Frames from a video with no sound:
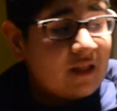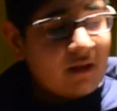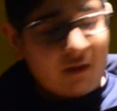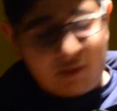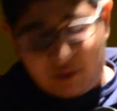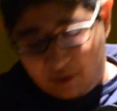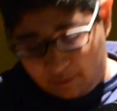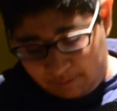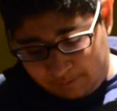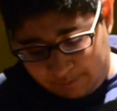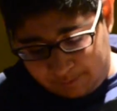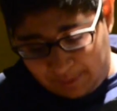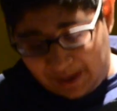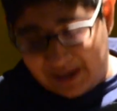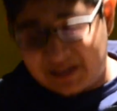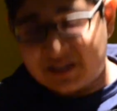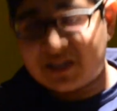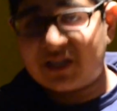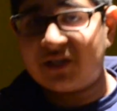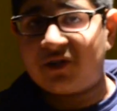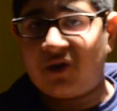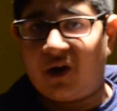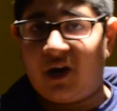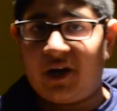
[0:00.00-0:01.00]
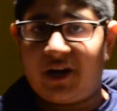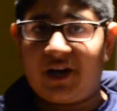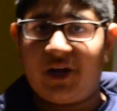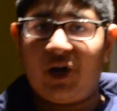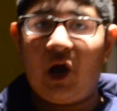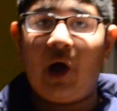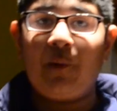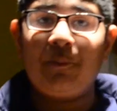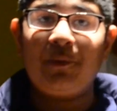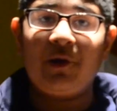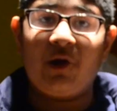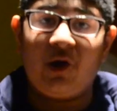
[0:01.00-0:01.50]
The bass guitar
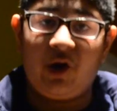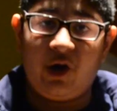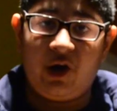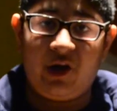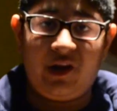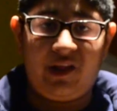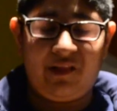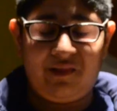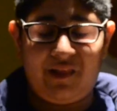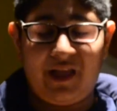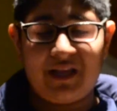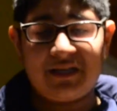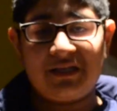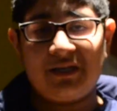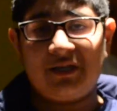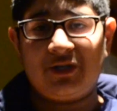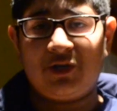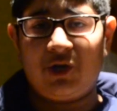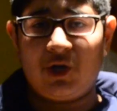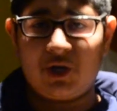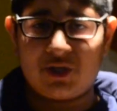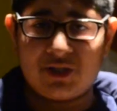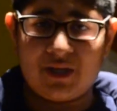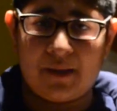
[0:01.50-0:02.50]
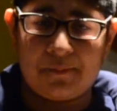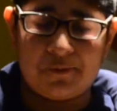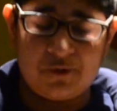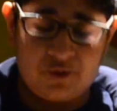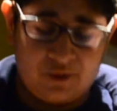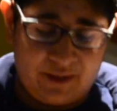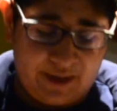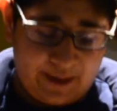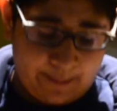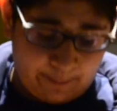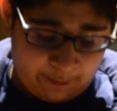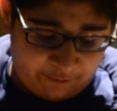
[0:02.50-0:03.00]
cannot be heard unless it is hooked up to
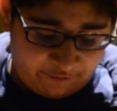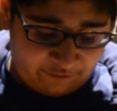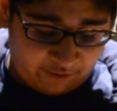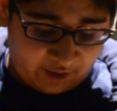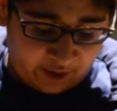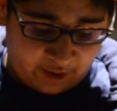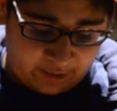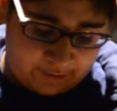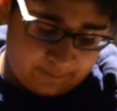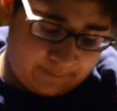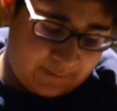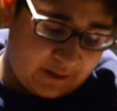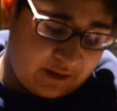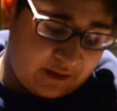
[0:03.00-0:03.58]
an amplifier.